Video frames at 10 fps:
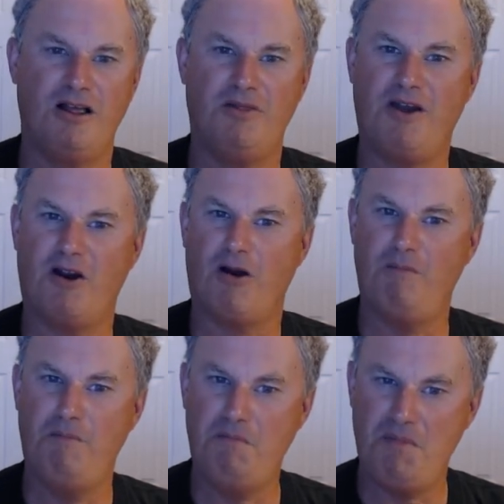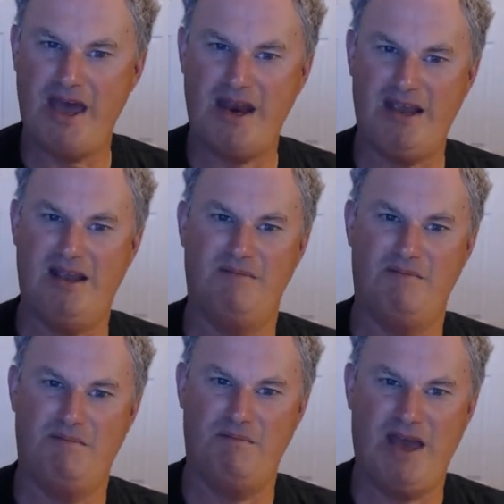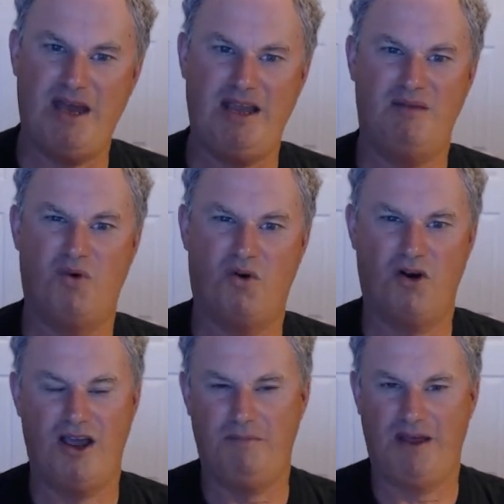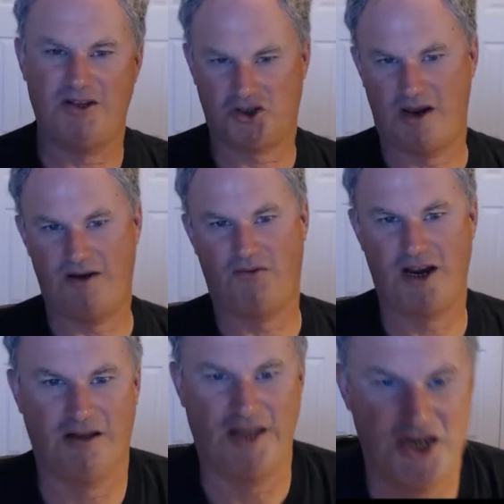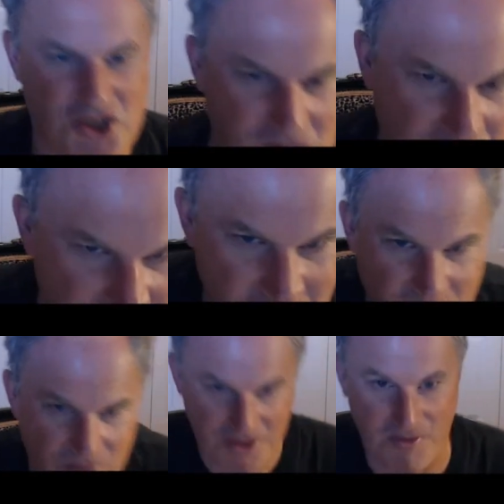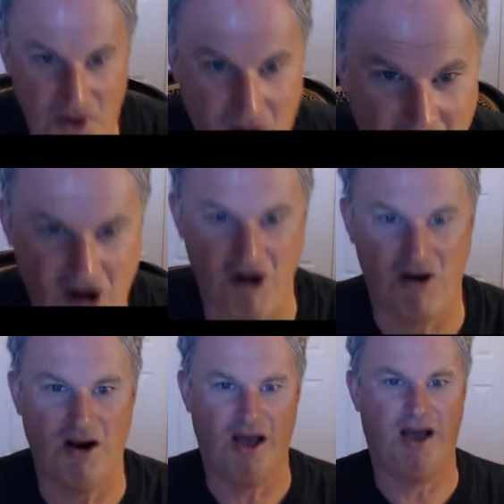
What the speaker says: there are many, many more administrative regulations than there are